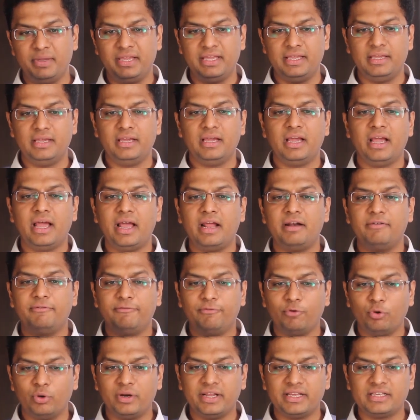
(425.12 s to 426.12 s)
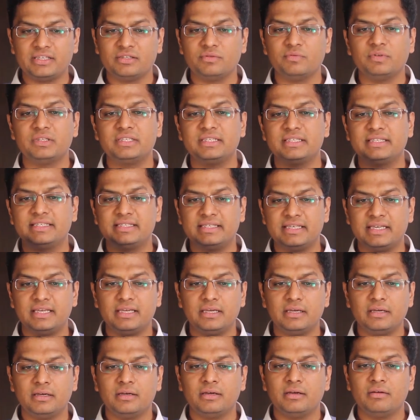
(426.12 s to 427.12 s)
B, and 4x, which is C,
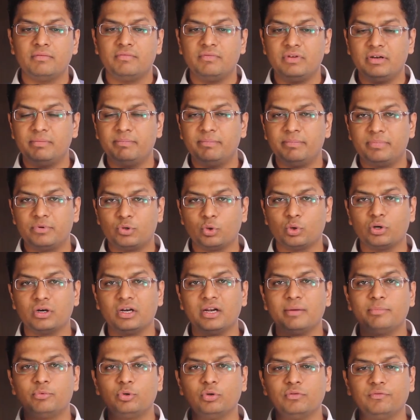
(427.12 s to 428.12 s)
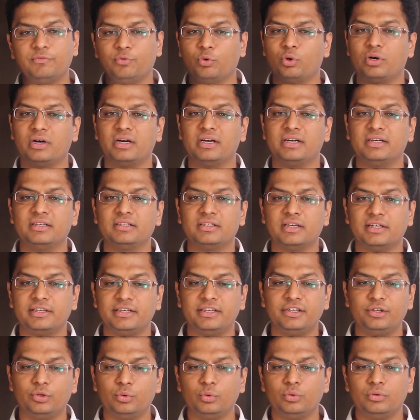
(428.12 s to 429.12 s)
will total up to
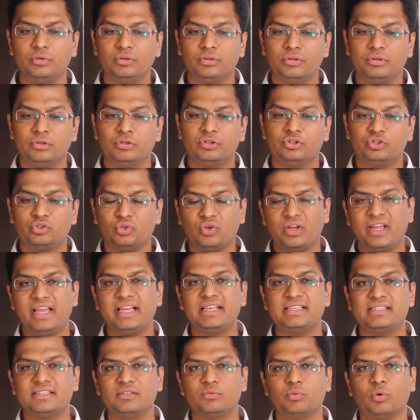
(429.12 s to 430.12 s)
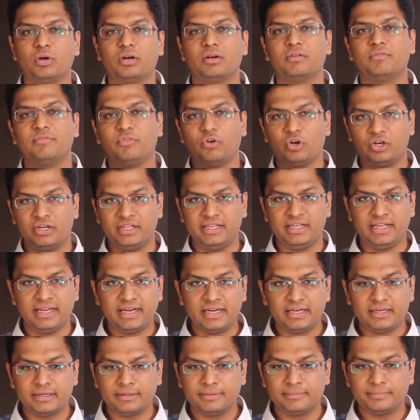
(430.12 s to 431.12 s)
432. So, x is what?
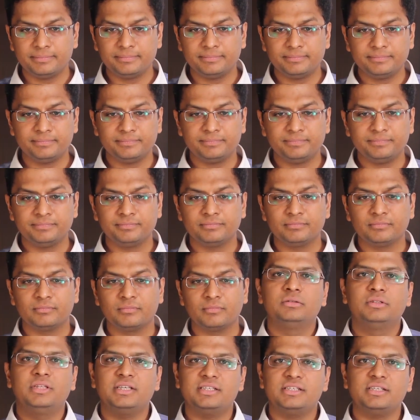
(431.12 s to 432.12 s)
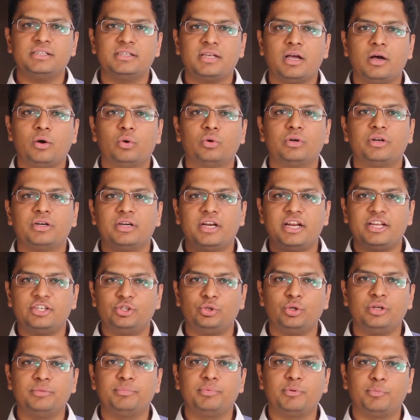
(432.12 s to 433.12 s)
48. This is how
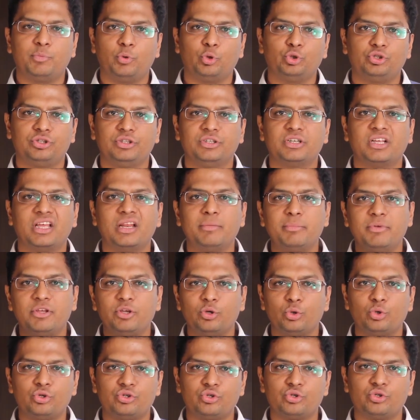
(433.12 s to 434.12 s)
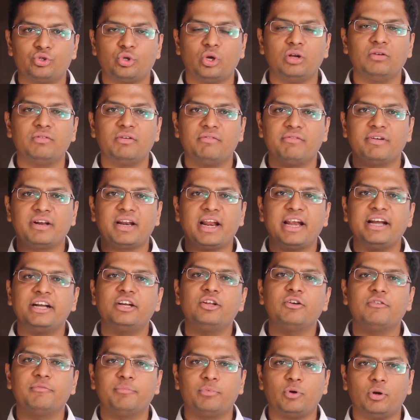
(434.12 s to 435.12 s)
ratio and proportion can be used to solve a
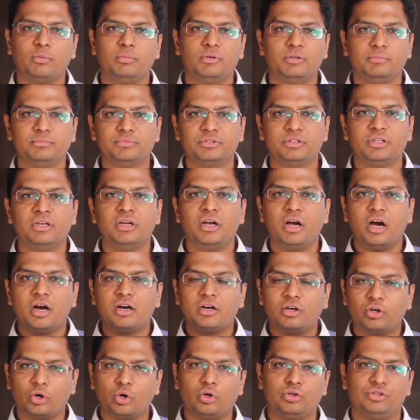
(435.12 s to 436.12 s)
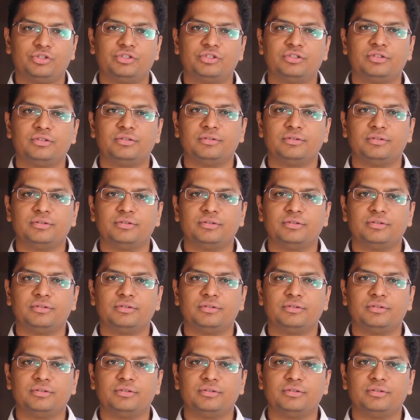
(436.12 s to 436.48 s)
variety of problems across